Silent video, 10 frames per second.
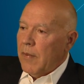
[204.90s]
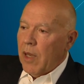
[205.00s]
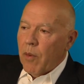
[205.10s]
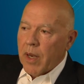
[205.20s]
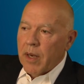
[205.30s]

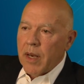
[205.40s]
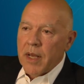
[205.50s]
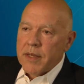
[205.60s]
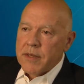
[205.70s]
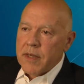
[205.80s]
He
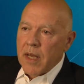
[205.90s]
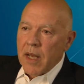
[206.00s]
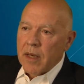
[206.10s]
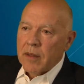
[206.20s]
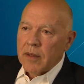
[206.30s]
recognized
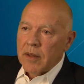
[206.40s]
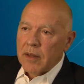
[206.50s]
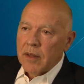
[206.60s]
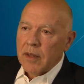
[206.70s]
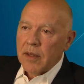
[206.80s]
that
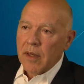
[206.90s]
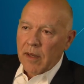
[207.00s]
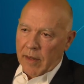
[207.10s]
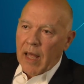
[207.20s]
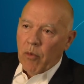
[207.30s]

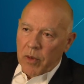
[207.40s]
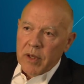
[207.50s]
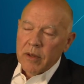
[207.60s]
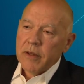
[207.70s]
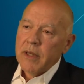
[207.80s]
that would
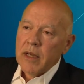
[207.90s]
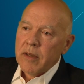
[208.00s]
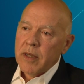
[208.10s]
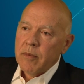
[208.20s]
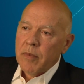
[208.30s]
yield an
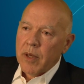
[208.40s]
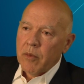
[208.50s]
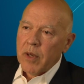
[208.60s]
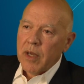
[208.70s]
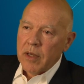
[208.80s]
outcome, but it
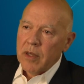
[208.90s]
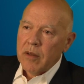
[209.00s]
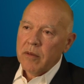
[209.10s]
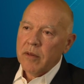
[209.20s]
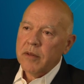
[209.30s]
would not
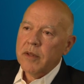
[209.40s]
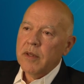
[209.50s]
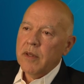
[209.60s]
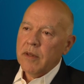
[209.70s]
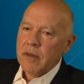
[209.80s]
yield
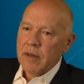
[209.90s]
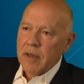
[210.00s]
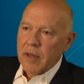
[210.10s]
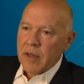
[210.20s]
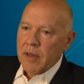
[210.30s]

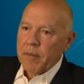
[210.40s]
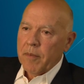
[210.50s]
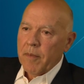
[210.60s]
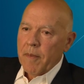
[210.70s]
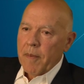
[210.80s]
the
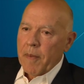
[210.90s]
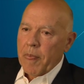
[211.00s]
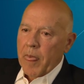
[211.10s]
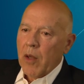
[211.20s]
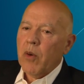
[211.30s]

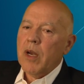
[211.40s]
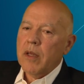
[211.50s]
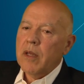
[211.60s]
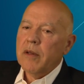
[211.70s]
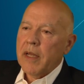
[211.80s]
it would not
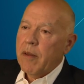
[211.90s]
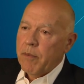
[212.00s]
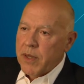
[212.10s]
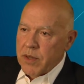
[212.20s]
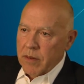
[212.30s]
yield the
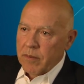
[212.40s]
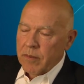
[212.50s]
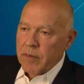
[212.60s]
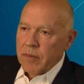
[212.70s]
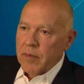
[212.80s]
ambition,
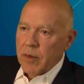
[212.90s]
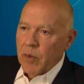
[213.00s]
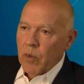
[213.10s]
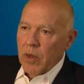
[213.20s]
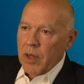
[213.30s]

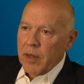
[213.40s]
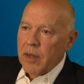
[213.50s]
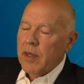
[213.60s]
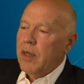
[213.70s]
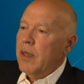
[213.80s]
number one,
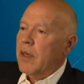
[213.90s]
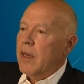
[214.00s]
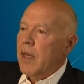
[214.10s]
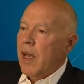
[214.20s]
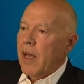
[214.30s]

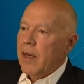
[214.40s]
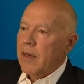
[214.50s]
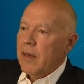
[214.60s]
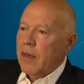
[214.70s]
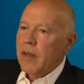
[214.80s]
that
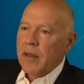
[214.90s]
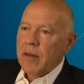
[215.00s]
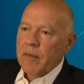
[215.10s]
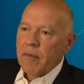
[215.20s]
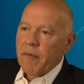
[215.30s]
he
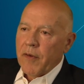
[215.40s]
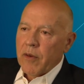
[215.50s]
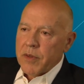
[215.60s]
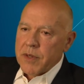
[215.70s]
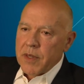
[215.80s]

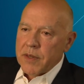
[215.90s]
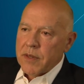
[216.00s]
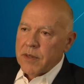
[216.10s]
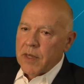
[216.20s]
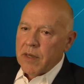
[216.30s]
felt was
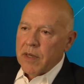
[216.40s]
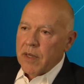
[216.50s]
necessary.